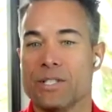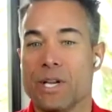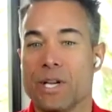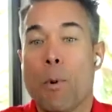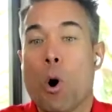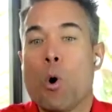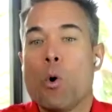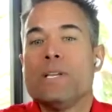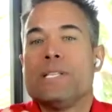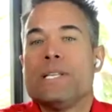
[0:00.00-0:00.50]
I'm
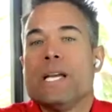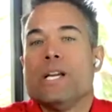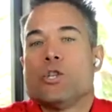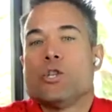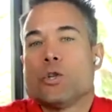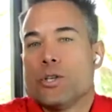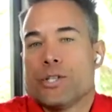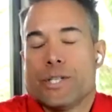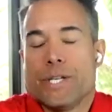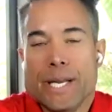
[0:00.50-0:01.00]
always
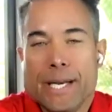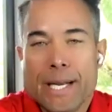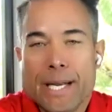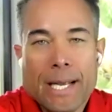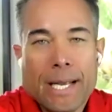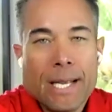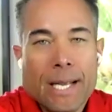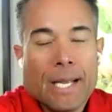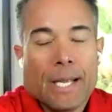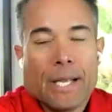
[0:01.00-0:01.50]
interested,
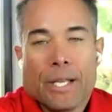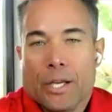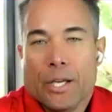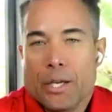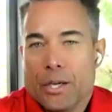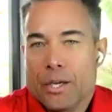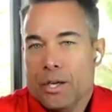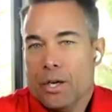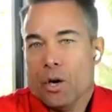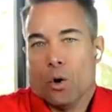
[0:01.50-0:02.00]

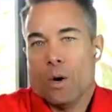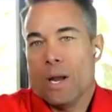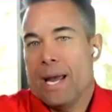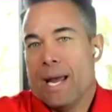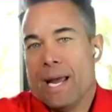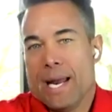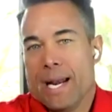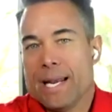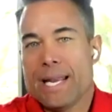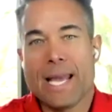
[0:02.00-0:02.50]
you know,
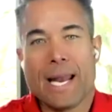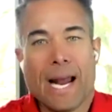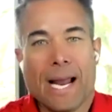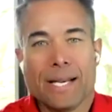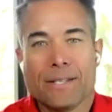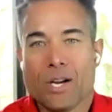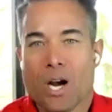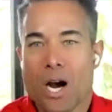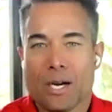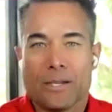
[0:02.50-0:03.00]
and again, I
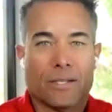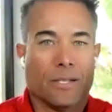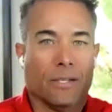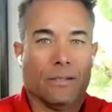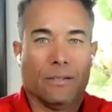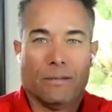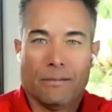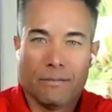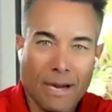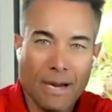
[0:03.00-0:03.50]
talk
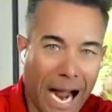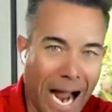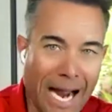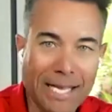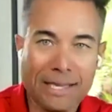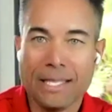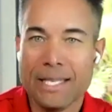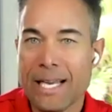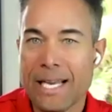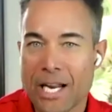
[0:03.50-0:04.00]
to
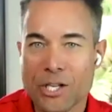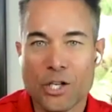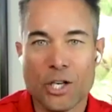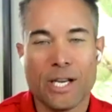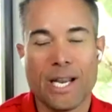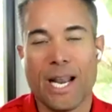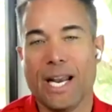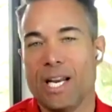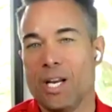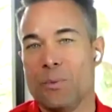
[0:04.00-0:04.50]
highly
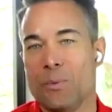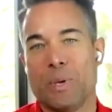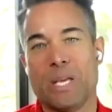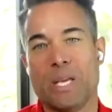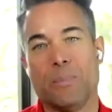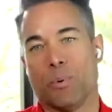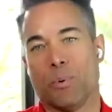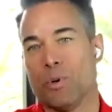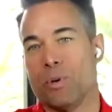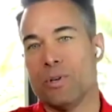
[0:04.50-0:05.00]
educated
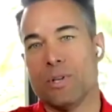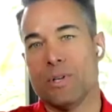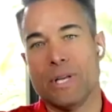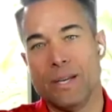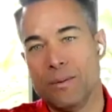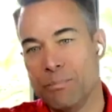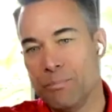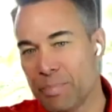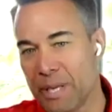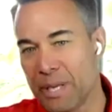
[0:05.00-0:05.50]
people
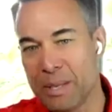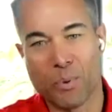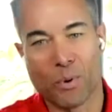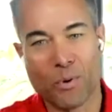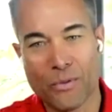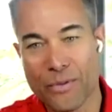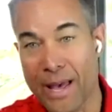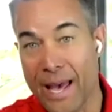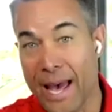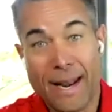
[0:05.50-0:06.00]
and
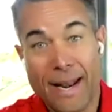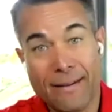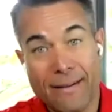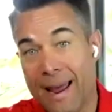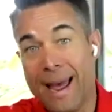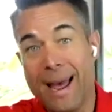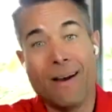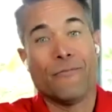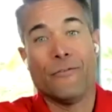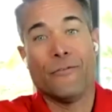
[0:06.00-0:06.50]
people that
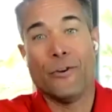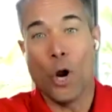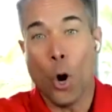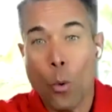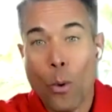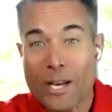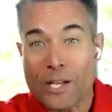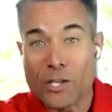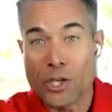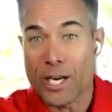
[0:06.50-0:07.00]
have
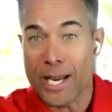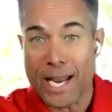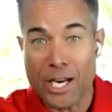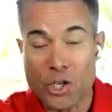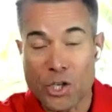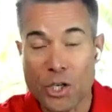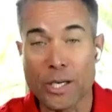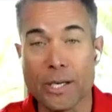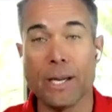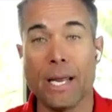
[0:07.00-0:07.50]
no
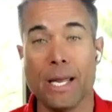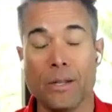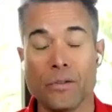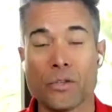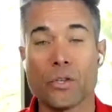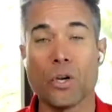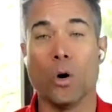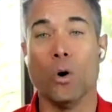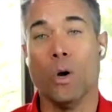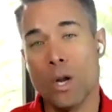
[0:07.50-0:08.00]
education, and
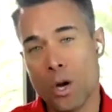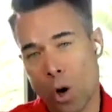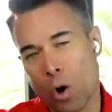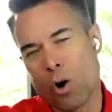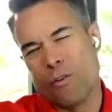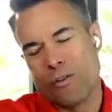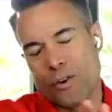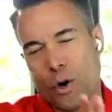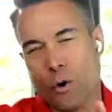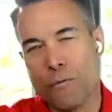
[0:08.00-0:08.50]
so,
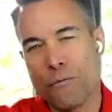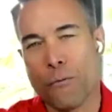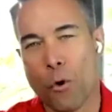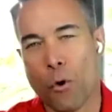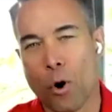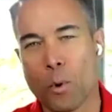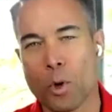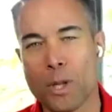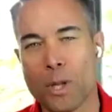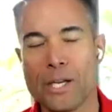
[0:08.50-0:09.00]
or, you know,
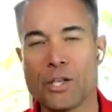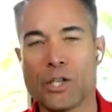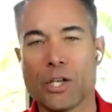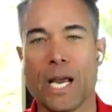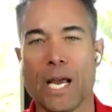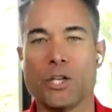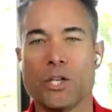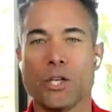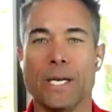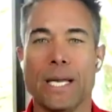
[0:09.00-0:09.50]
formal
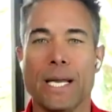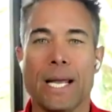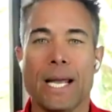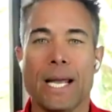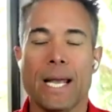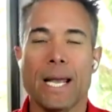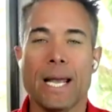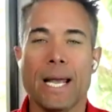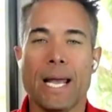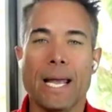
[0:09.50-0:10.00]
education.
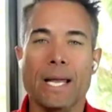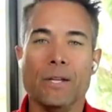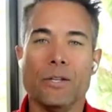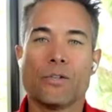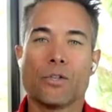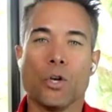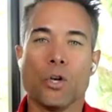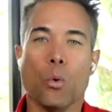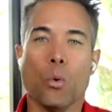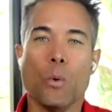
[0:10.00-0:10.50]
And
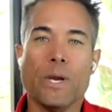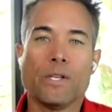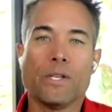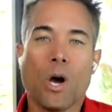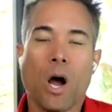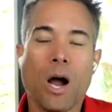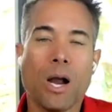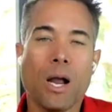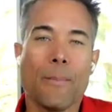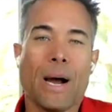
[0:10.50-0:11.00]
so we
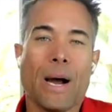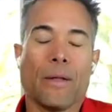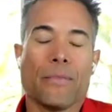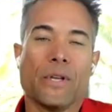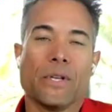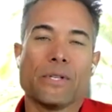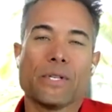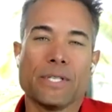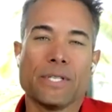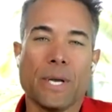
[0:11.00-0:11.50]
talk about
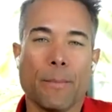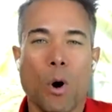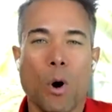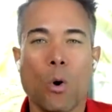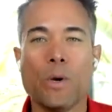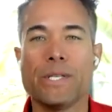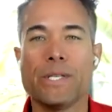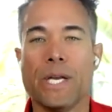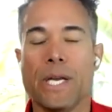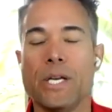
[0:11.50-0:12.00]
this because I'm
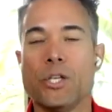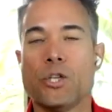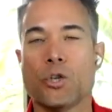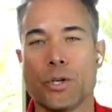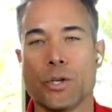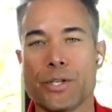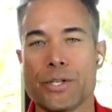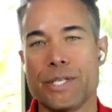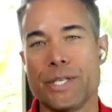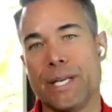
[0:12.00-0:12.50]
always
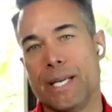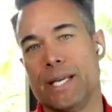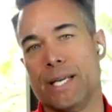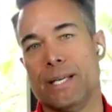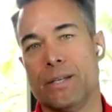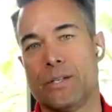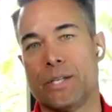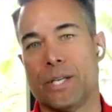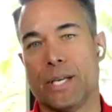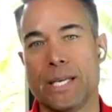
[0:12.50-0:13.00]

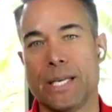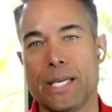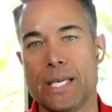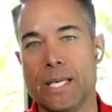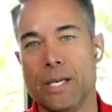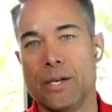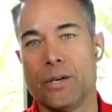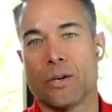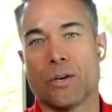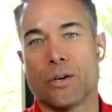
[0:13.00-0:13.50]
interested to
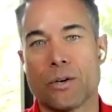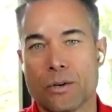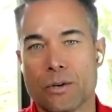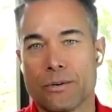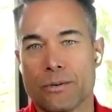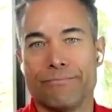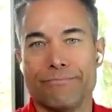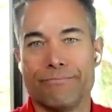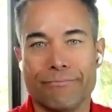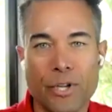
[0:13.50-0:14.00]
hear,
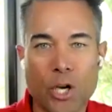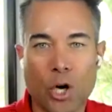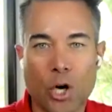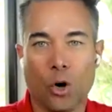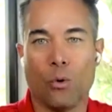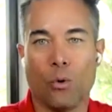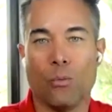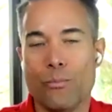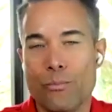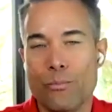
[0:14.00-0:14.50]
you
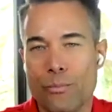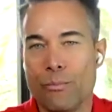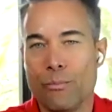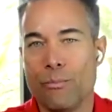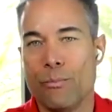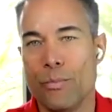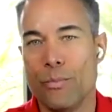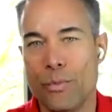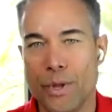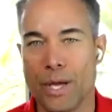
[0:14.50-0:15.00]
know,
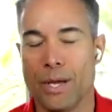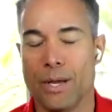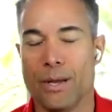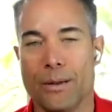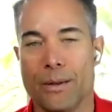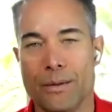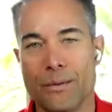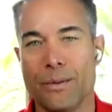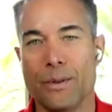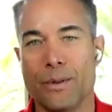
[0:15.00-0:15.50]

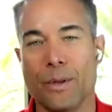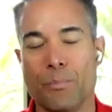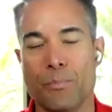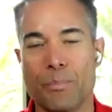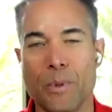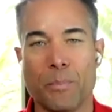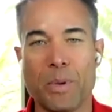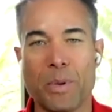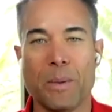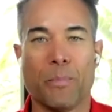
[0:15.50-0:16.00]

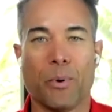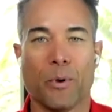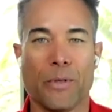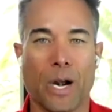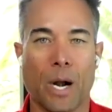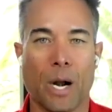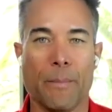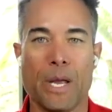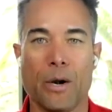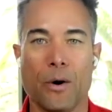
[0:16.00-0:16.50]
the people
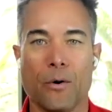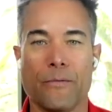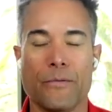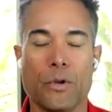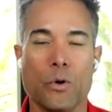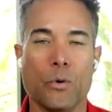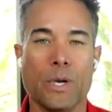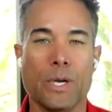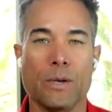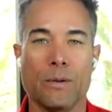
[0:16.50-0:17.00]
that I'm
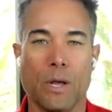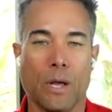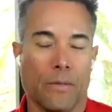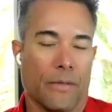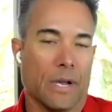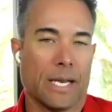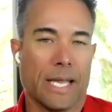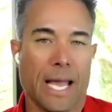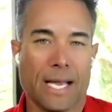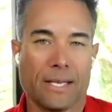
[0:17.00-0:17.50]
interviewing,
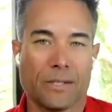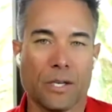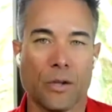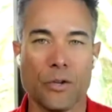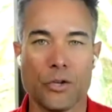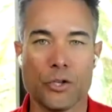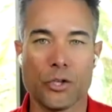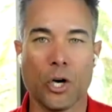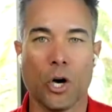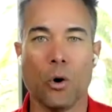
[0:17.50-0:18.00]
the guests on
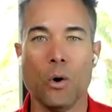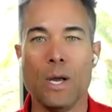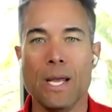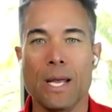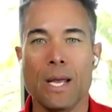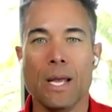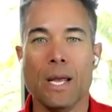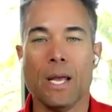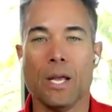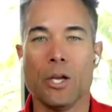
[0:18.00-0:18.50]
the show,
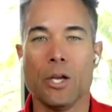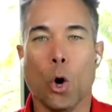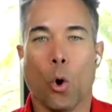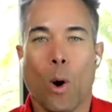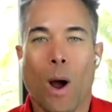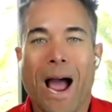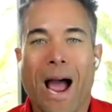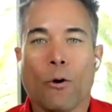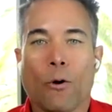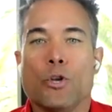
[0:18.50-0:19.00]
you know,
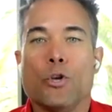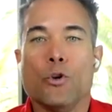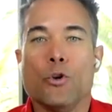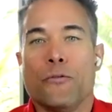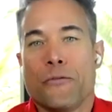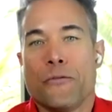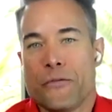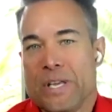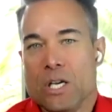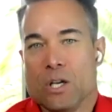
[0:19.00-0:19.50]
how you
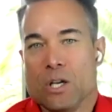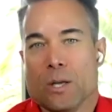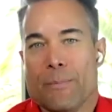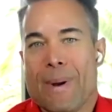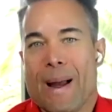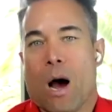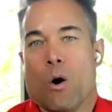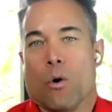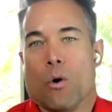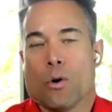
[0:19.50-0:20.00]
feel
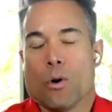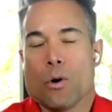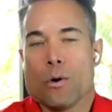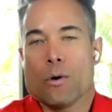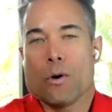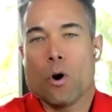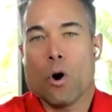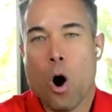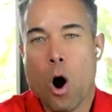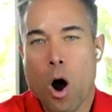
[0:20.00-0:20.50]
about
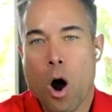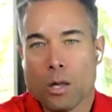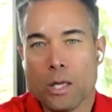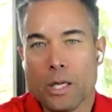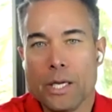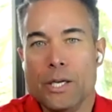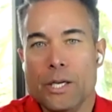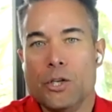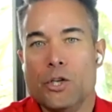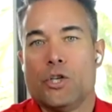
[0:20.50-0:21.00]

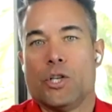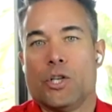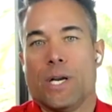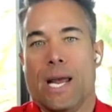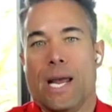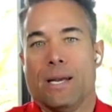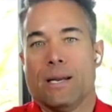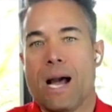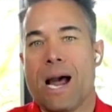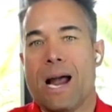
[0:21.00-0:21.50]
college
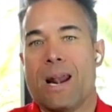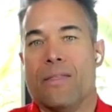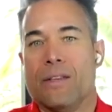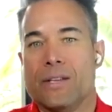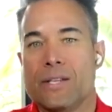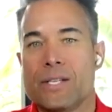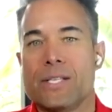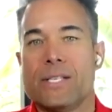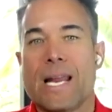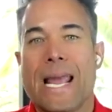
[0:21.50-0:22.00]
and kind of the
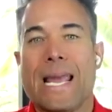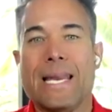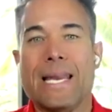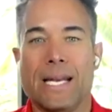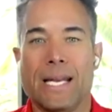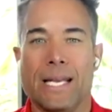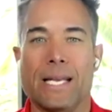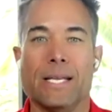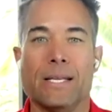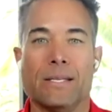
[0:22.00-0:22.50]
state
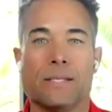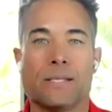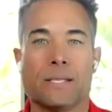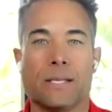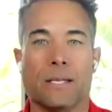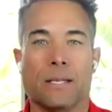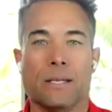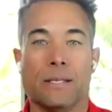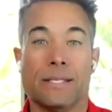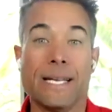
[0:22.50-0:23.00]
it
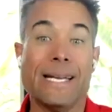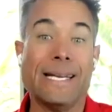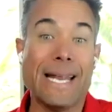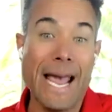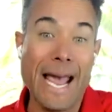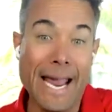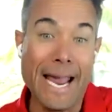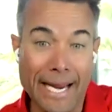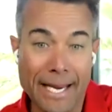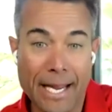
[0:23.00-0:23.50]
is
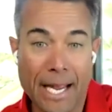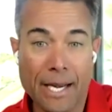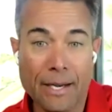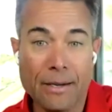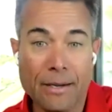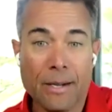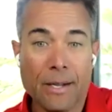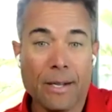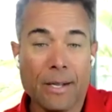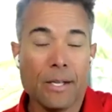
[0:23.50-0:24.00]
today,
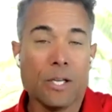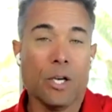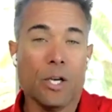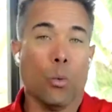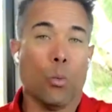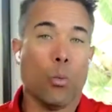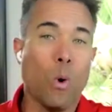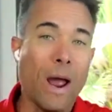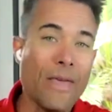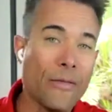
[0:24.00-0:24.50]
and you know,
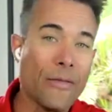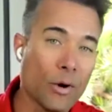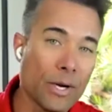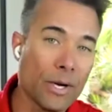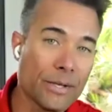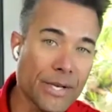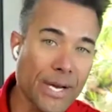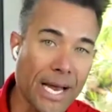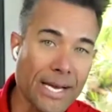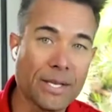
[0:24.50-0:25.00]
whether
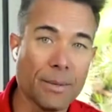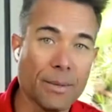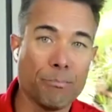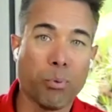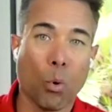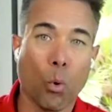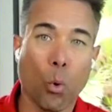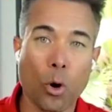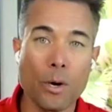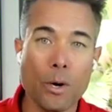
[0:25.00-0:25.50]
it's as
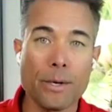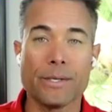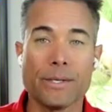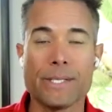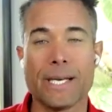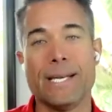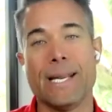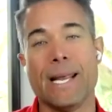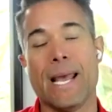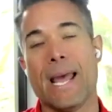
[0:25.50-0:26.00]
important
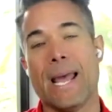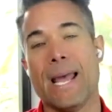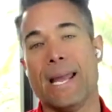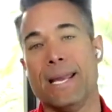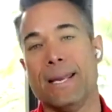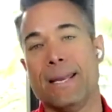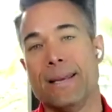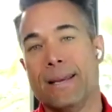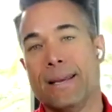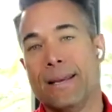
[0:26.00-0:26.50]

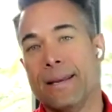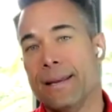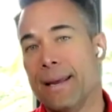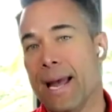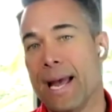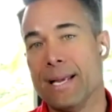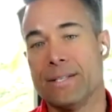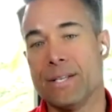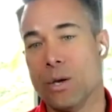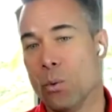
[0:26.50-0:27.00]
today
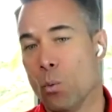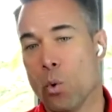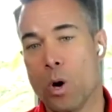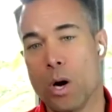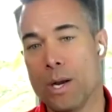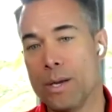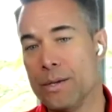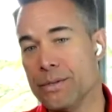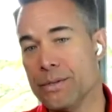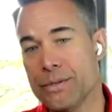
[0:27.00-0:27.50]
as it
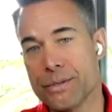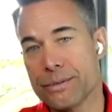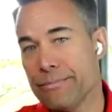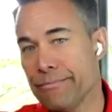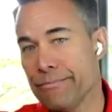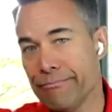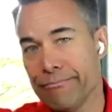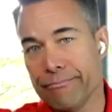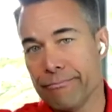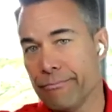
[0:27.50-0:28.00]

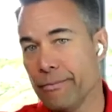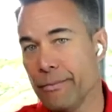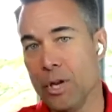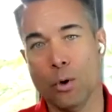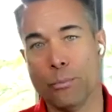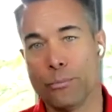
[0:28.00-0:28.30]
was, you know,